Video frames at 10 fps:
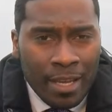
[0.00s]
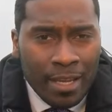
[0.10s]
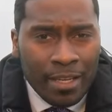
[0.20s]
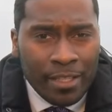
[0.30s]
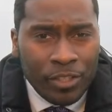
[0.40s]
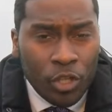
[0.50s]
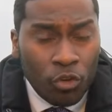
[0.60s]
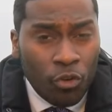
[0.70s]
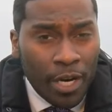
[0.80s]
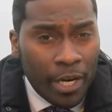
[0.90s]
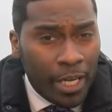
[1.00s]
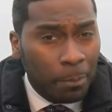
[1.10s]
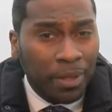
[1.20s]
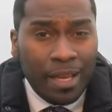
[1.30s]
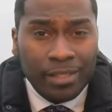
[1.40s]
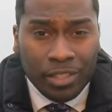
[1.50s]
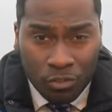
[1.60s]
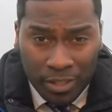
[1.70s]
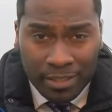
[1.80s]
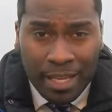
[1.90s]
in his career. He plans to
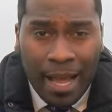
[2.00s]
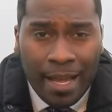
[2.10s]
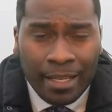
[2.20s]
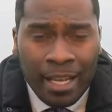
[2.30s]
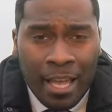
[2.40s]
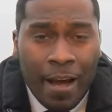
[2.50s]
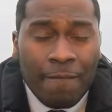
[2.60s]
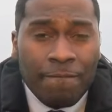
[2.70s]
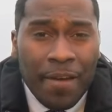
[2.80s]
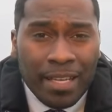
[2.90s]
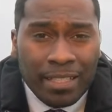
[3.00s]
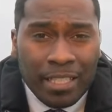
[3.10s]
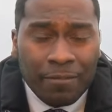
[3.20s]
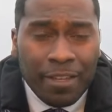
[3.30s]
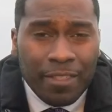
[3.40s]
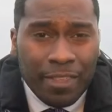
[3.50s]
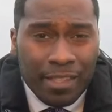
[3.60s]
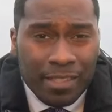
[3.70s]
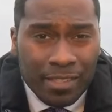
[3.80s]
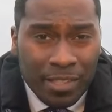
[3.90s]
resign effective
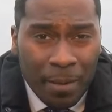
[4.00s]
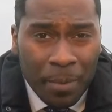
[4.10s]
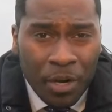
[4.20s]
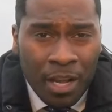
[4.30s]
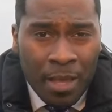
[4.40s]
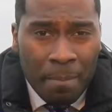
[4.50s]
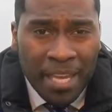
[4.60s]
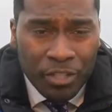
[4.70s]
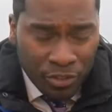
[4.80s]
this summer. Mayor